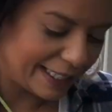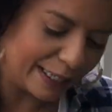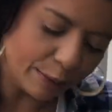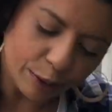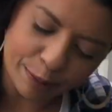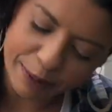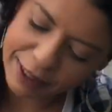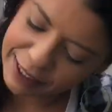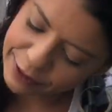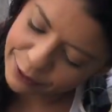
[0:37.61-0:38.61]
double
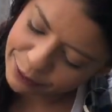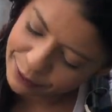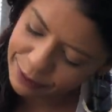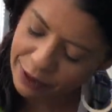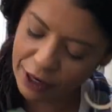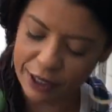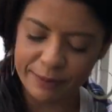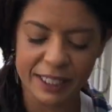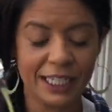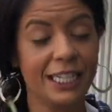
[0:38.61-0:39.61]
blue
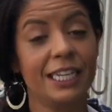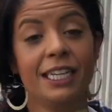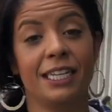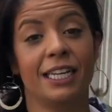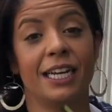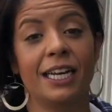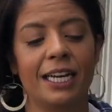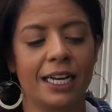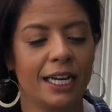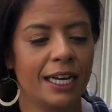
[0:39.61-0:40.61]
Harmony
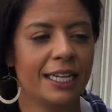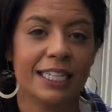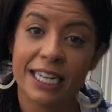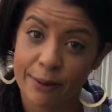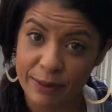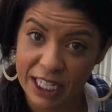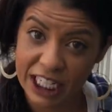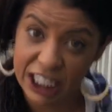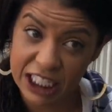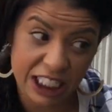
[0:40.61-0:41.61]

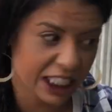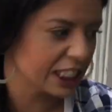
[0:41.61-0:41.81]
Anemones.